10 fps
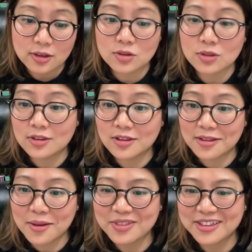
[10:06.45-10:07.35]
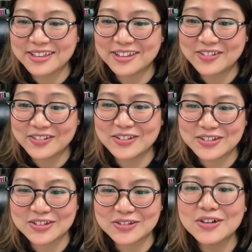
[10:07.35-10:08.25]
So this is something that you can
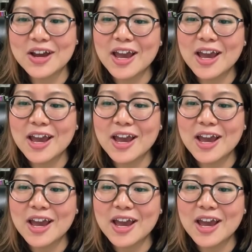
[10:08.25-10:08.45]
do